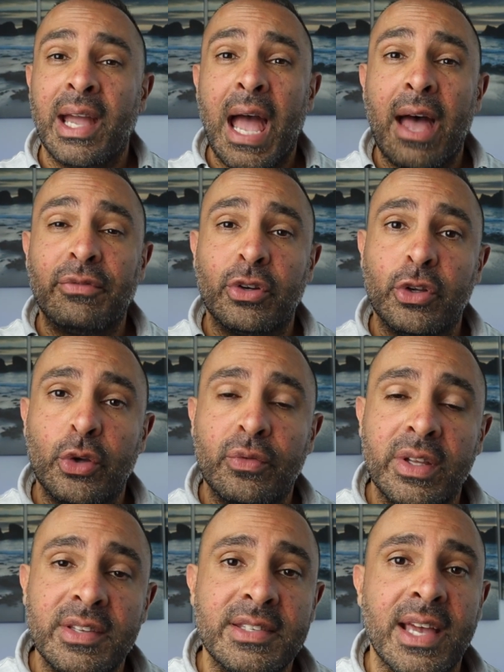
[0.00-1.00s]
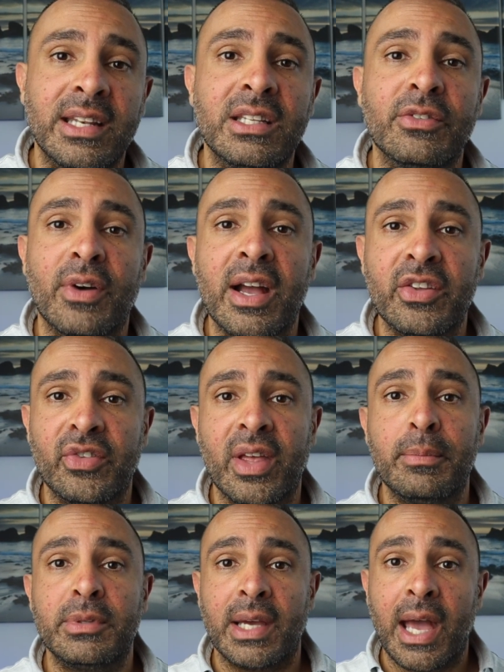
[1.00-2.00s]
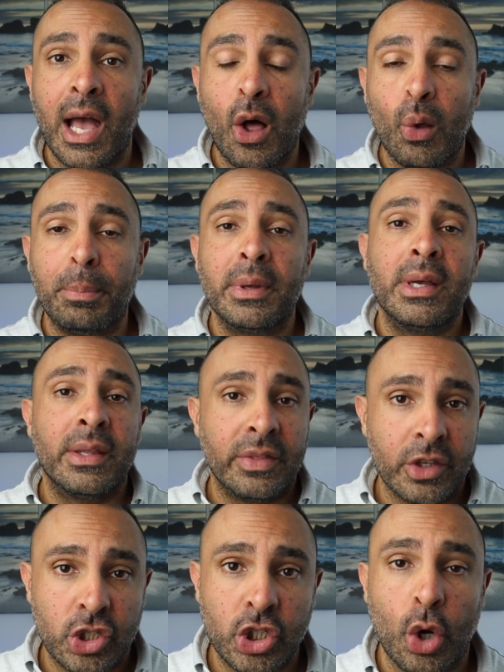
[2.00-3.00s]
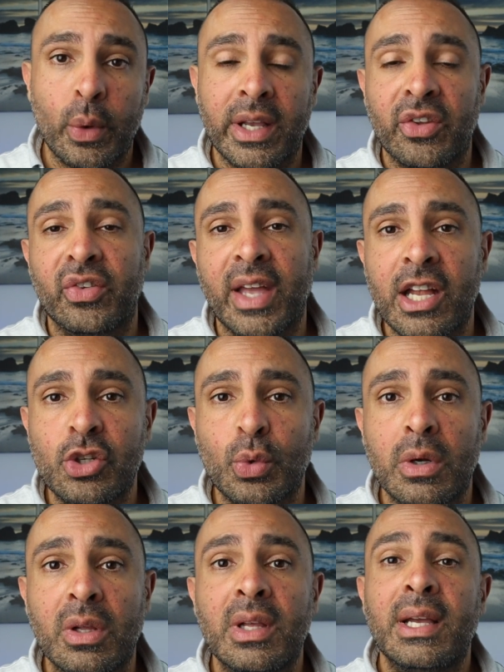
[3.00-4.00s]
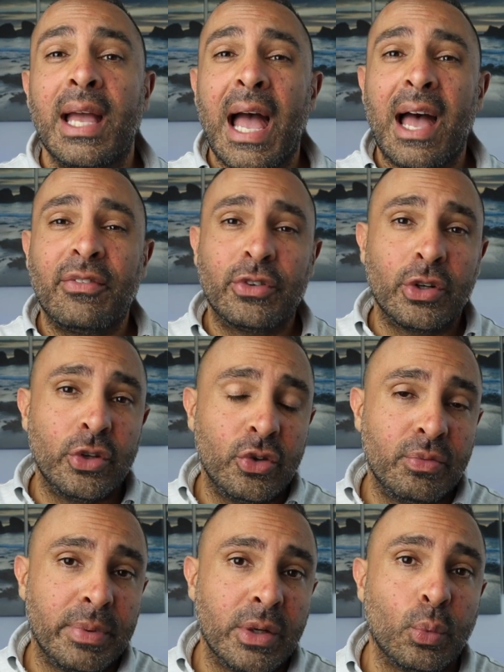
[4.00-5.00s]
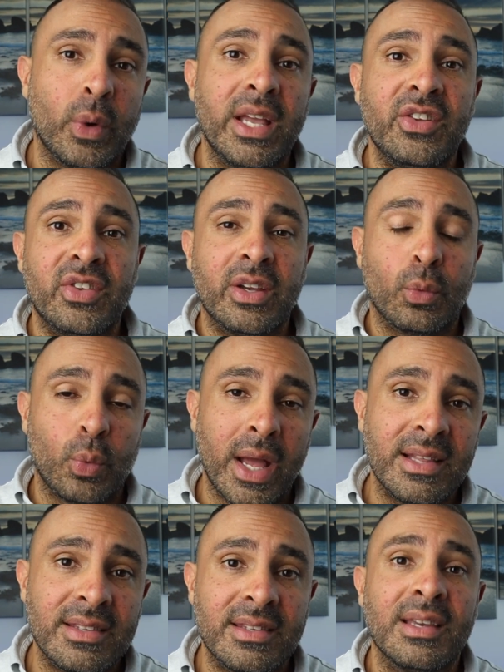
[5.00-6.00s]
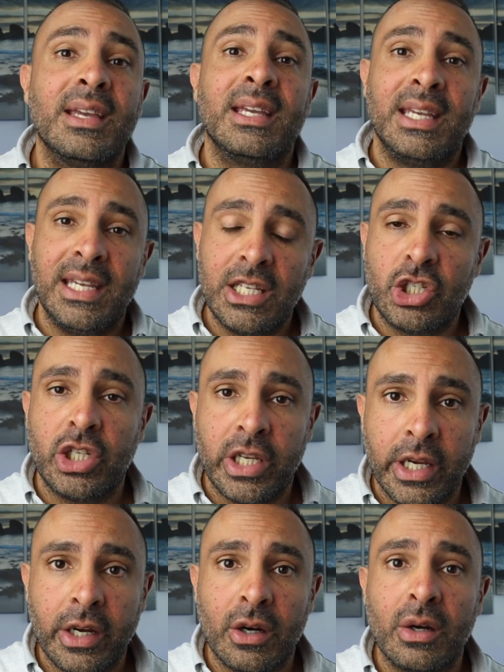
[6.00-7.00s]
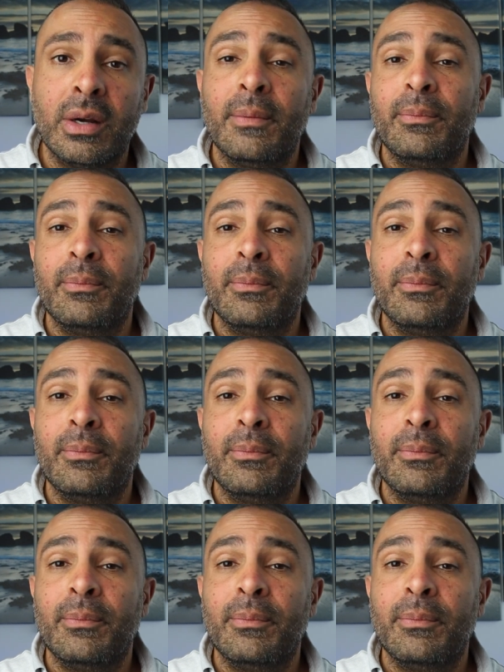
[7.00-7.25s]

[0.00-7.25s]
after you've incentivized them to help the showing schedule, after you've been raising rents each year,